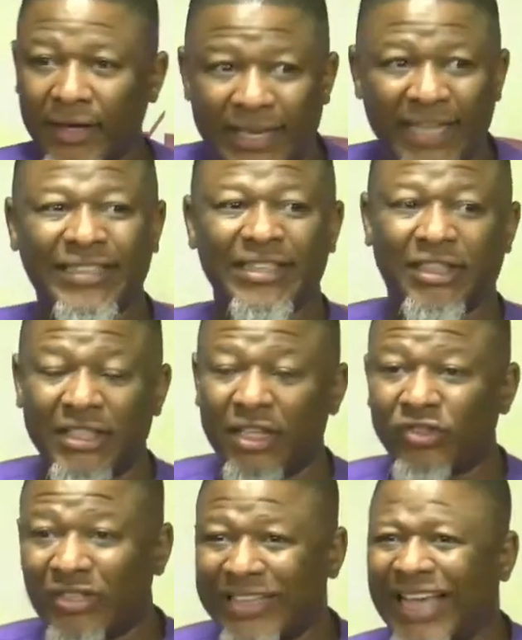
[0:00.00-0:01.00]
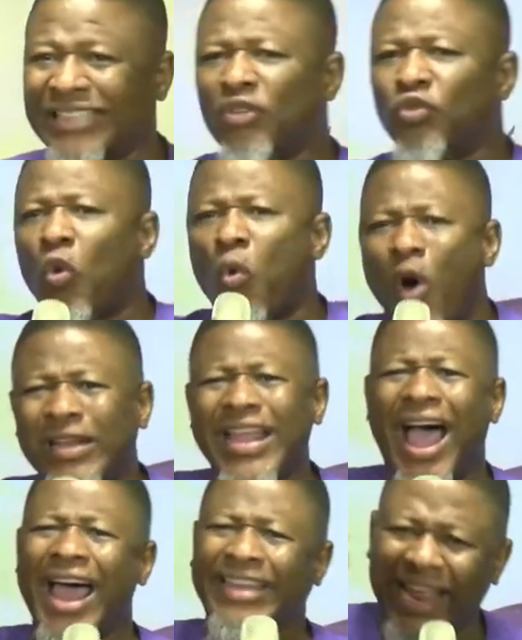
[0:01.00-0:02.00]
This is Jesus asking, to what
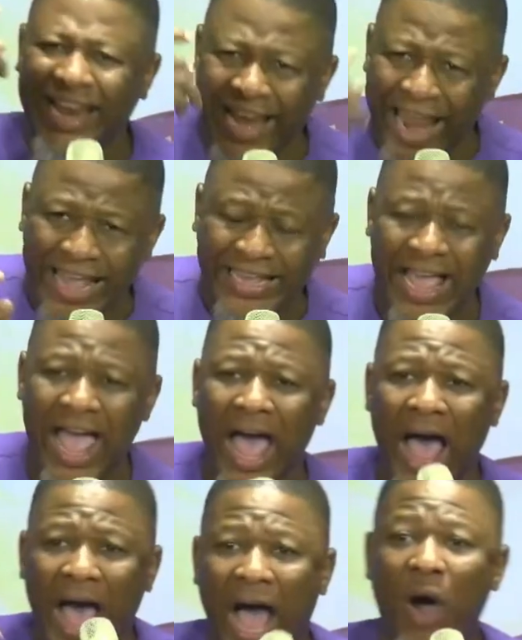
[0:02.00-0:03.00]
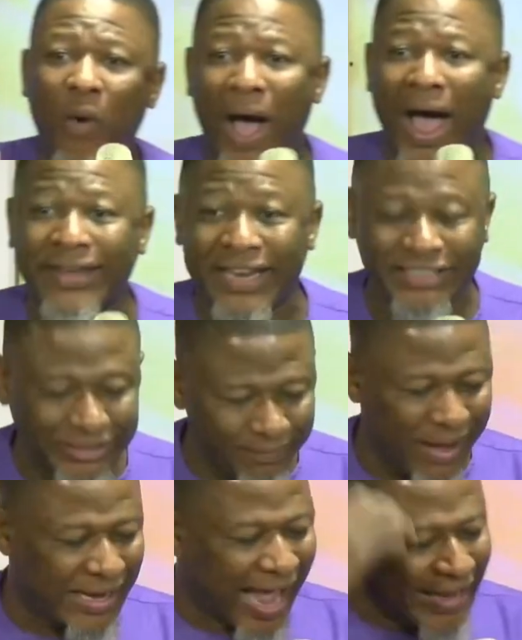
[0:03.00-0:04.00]
are they like? How are these
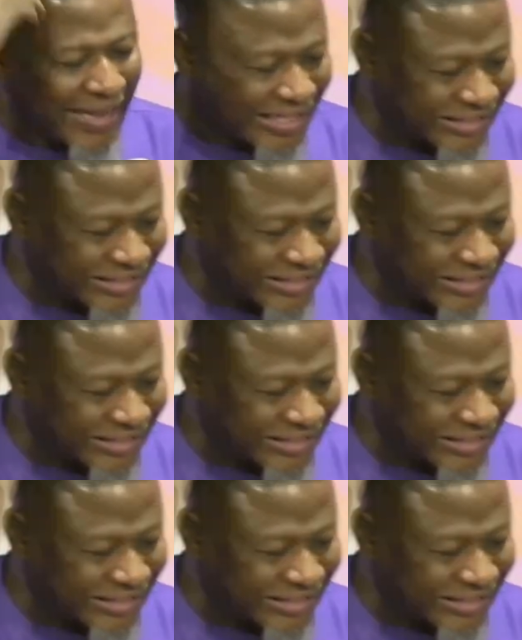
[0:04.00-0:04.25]
men? And he